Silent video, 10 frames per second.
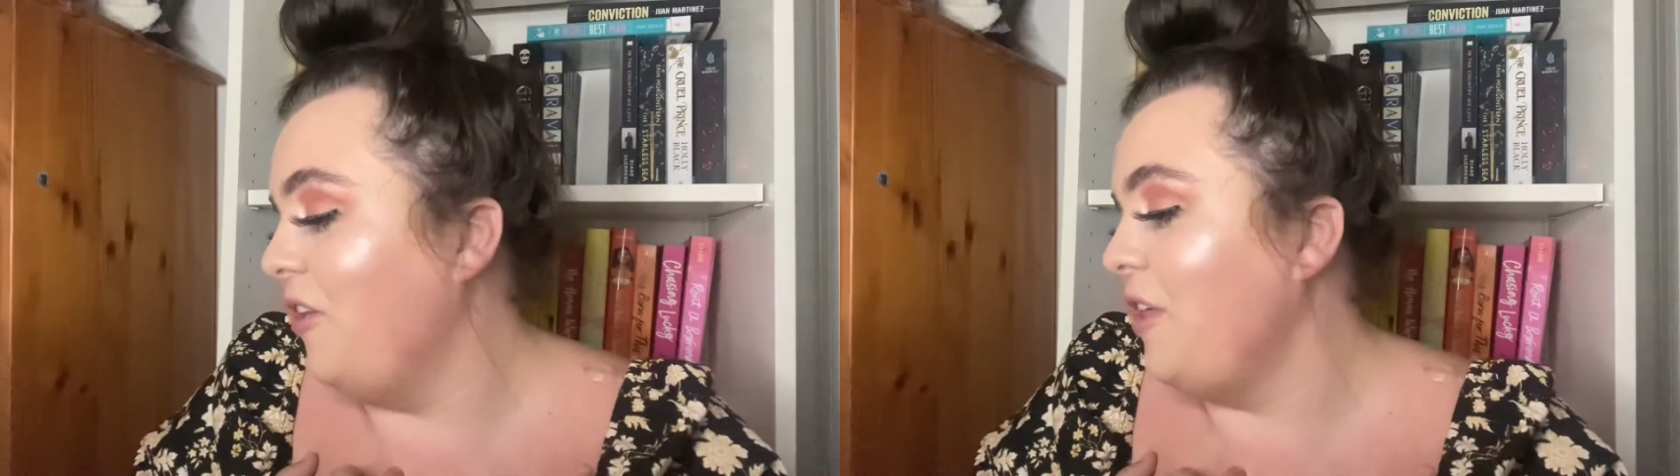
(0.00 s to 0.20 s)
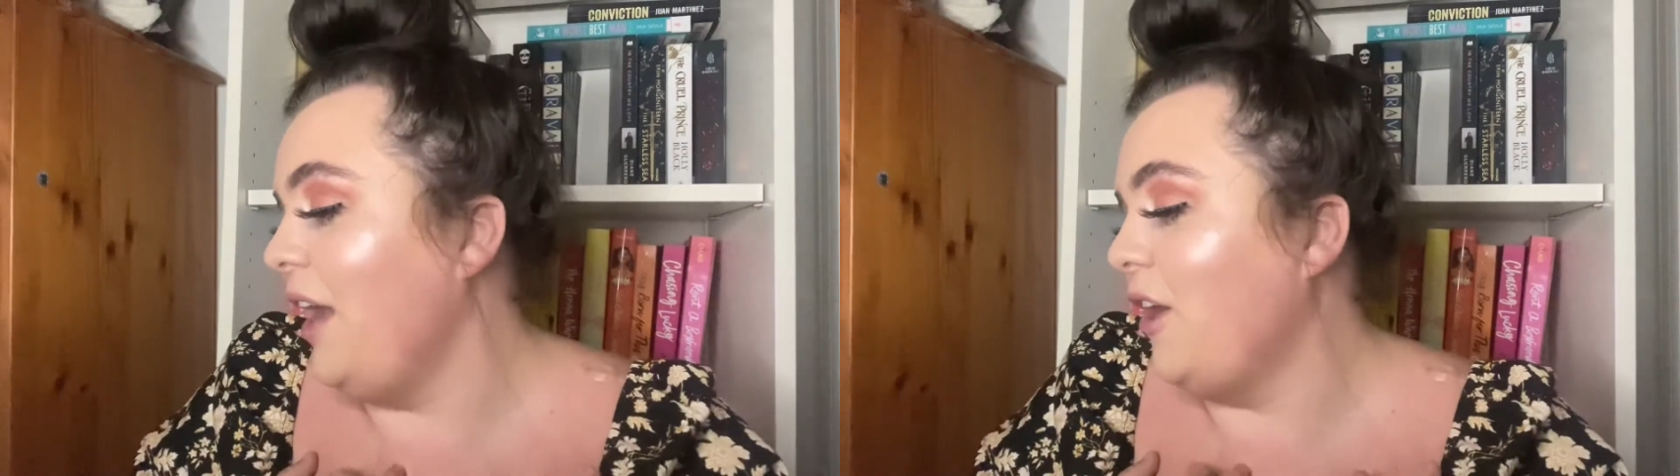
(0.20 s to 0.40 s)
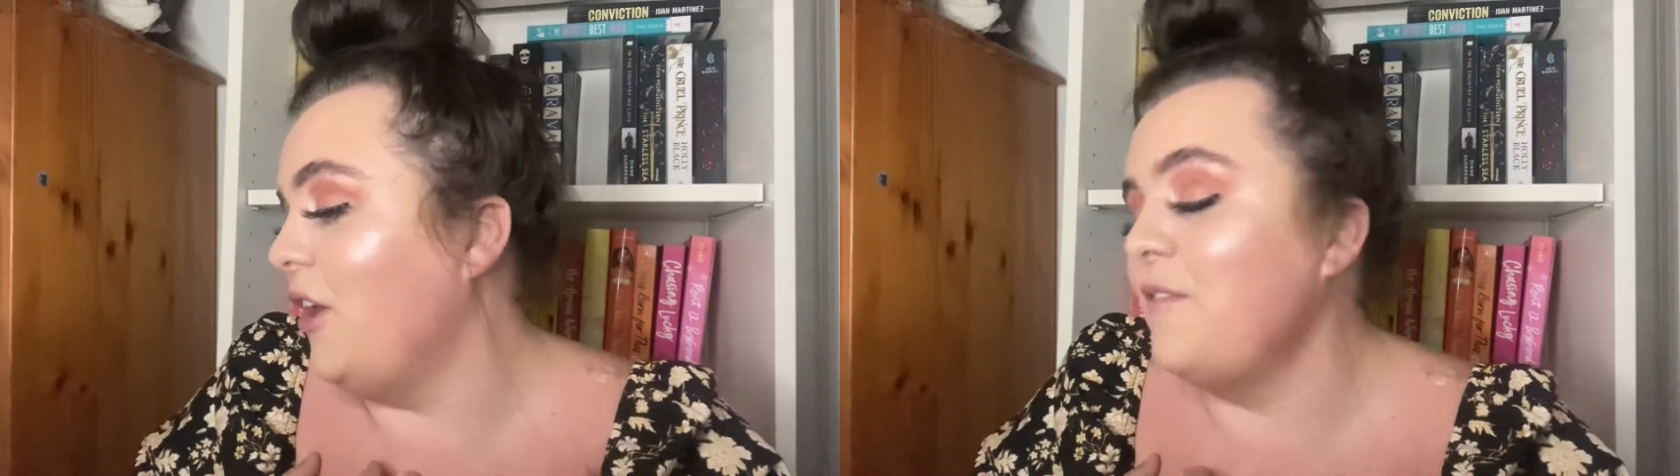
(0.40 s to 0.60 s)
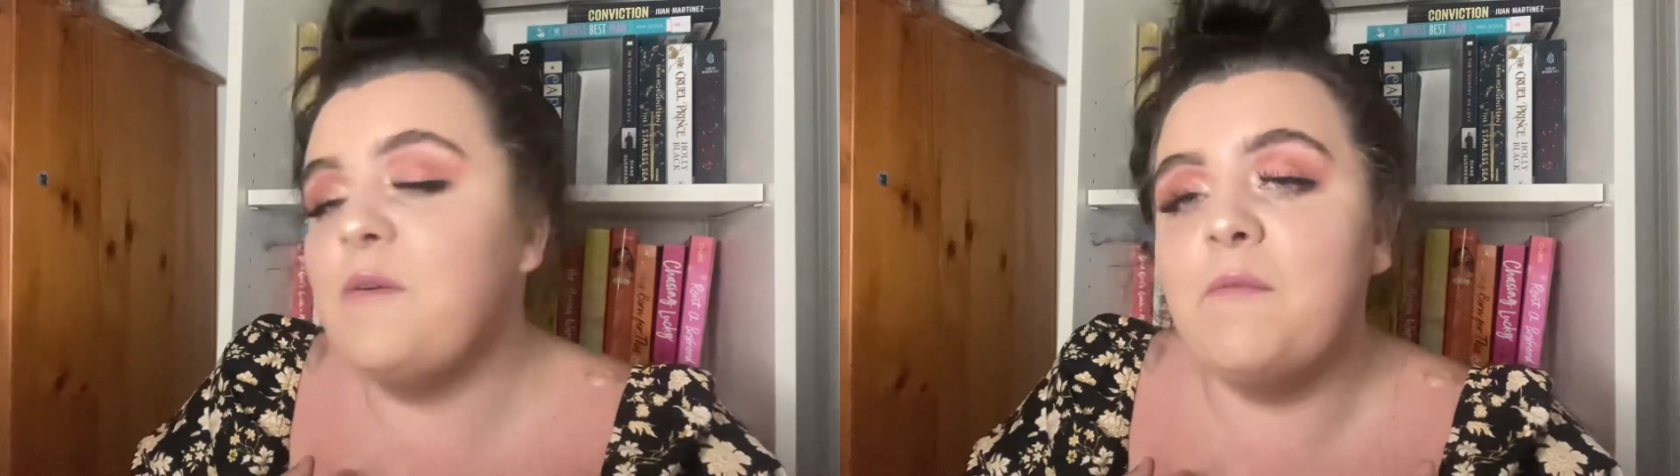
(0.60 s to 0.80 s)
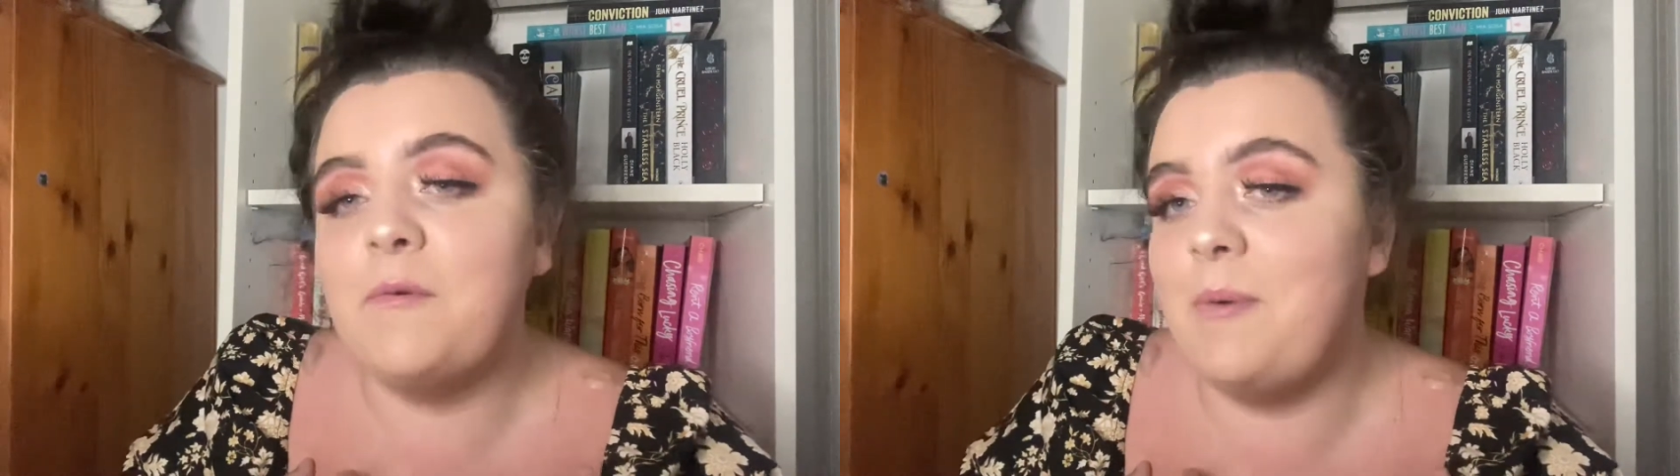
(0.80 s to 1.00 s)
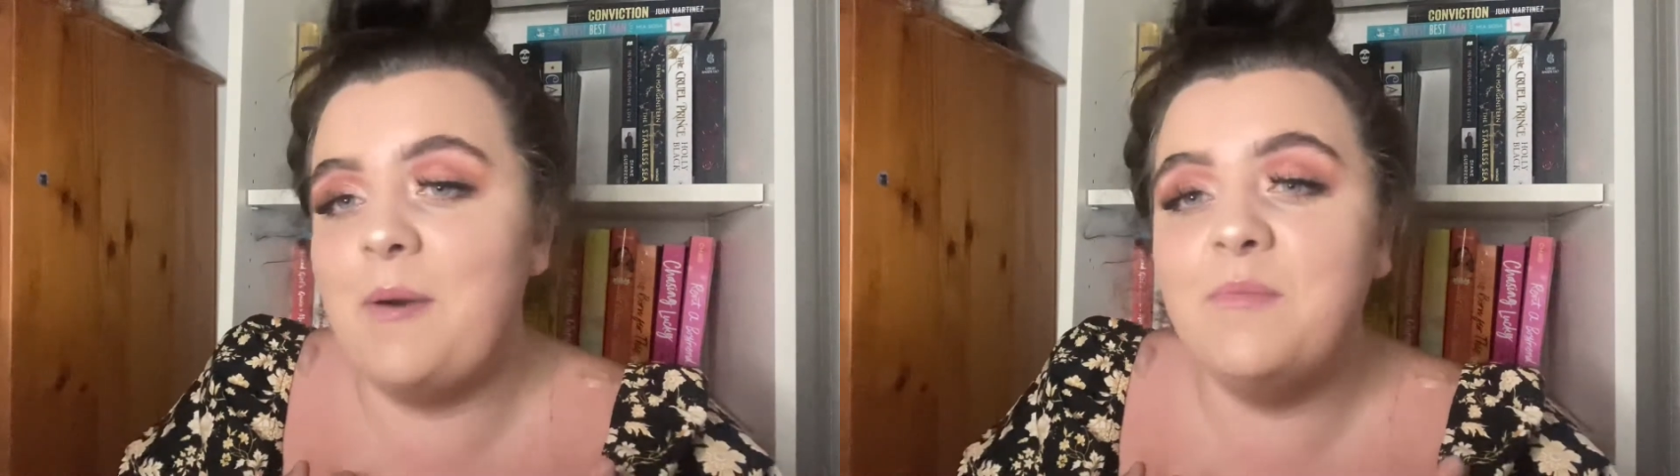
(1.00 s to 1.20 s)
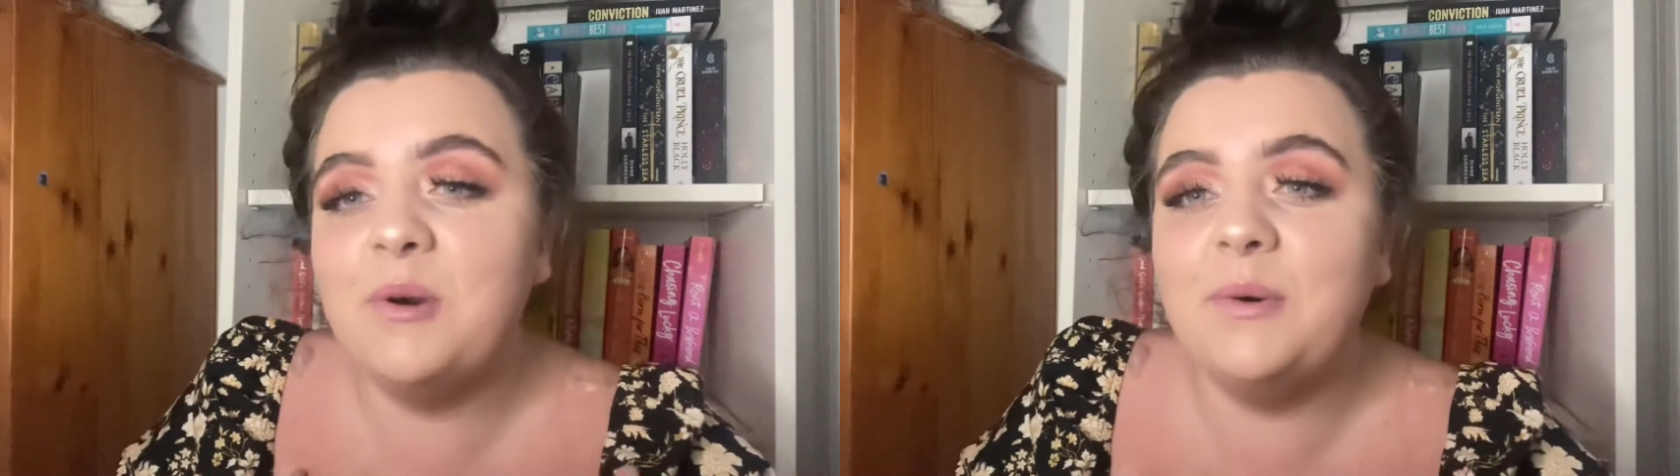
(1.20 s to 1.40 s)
that I can't even remember